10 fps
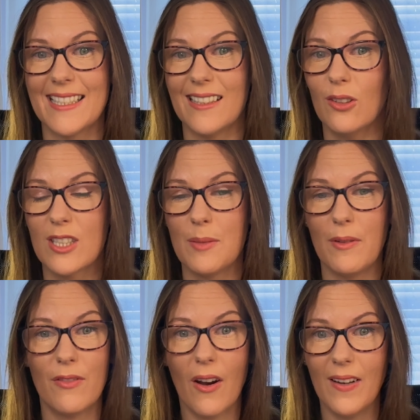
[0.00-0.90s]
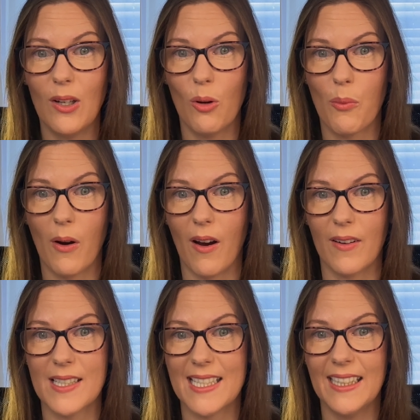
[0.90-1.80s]
looks to be very low
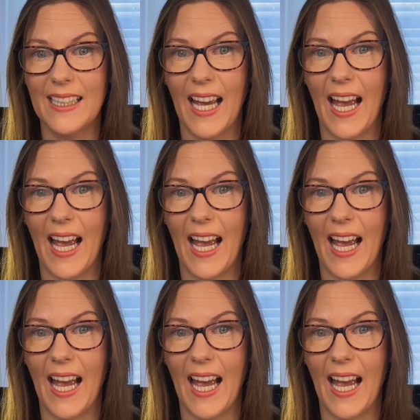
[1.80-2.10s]
priority,